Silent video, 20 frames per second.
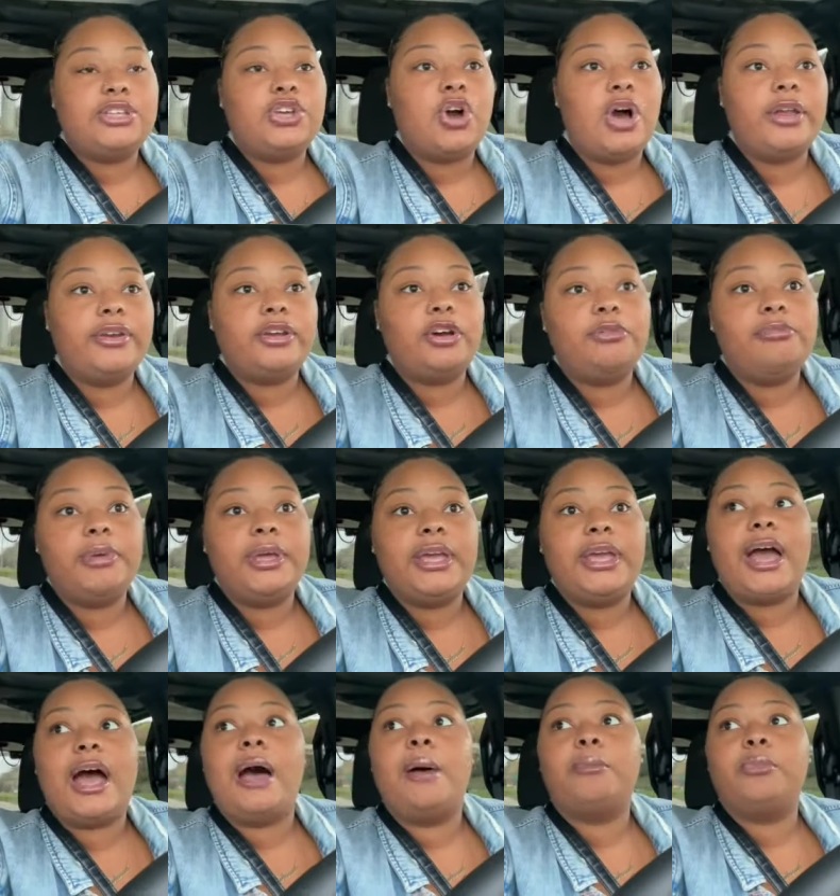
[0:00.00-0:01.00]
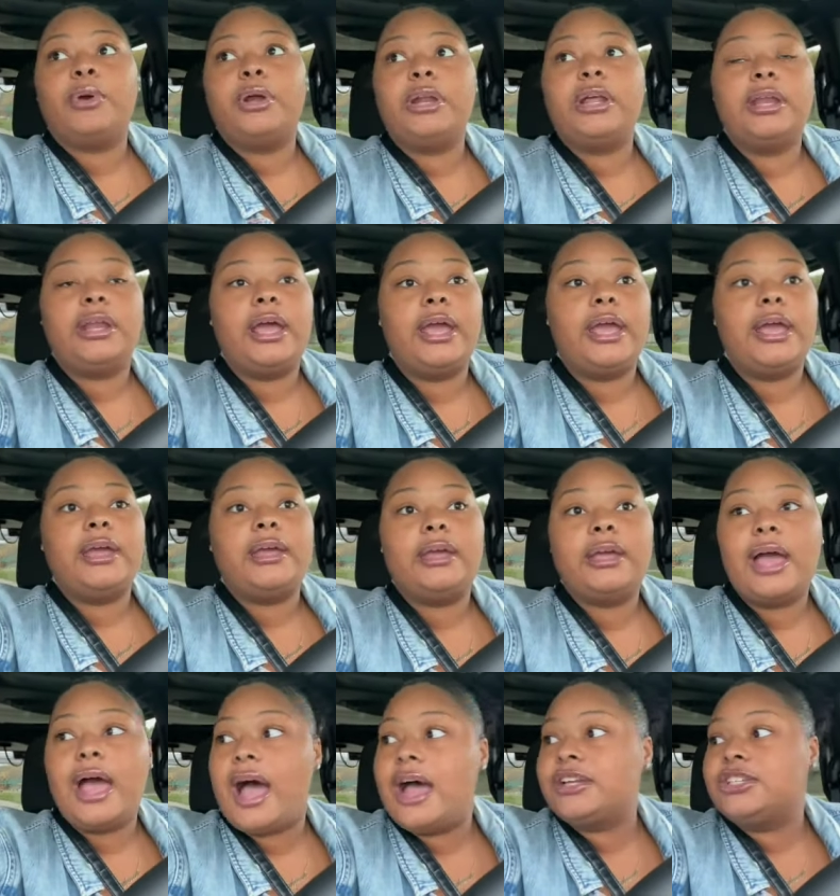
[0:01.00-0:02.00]
Y'all know me, I'm running late.
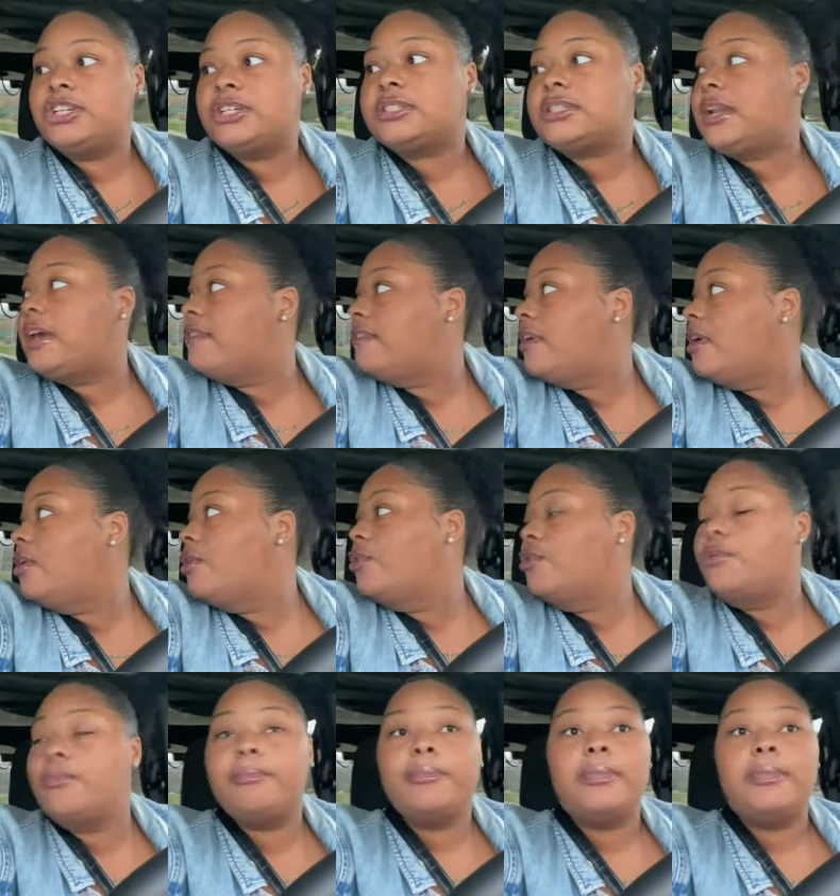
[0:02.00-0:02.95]
I just left home,